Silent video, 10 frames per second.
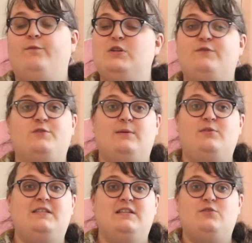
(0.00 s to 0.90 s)
which for some
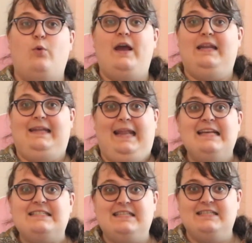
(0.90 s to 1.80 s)
reason is way
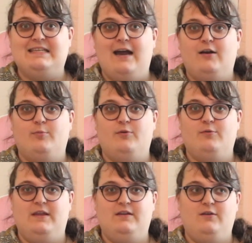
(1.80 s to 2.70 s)
less desirable
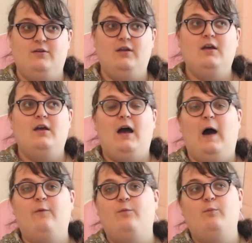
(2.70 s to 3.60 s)
than
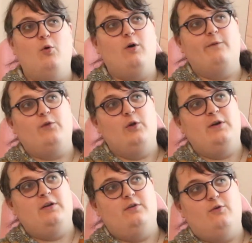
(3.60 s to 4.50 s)
a more
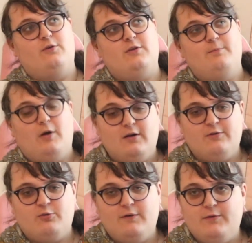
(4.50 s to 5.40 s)
affluent northern part
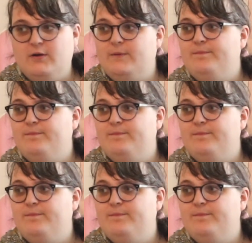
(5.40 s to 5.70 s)
of the river,